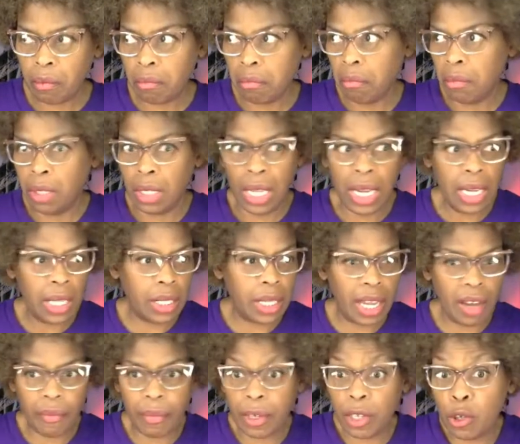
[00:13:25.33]
lately
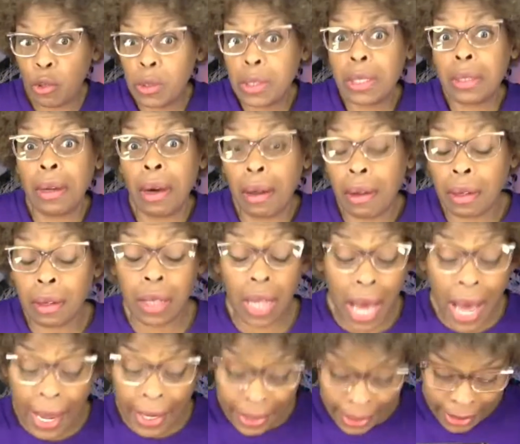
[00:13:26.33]
I've been using a
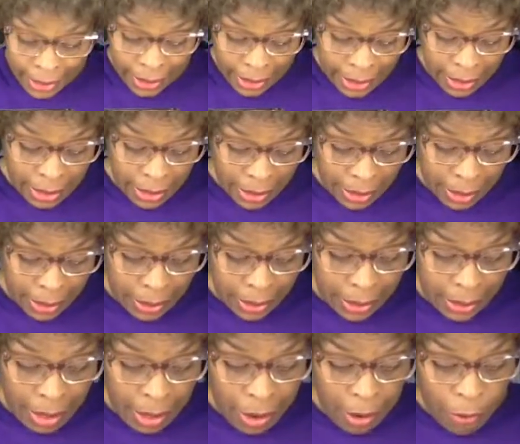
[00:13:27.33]
lot
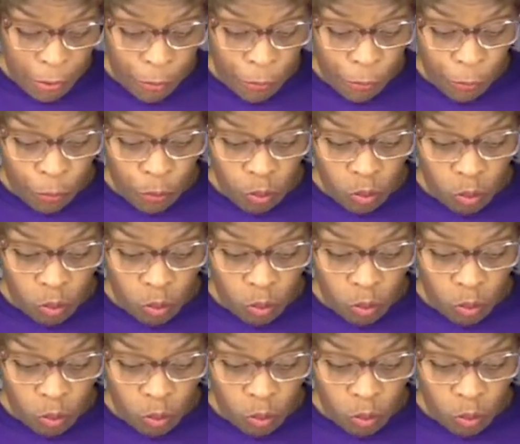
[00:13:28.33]
of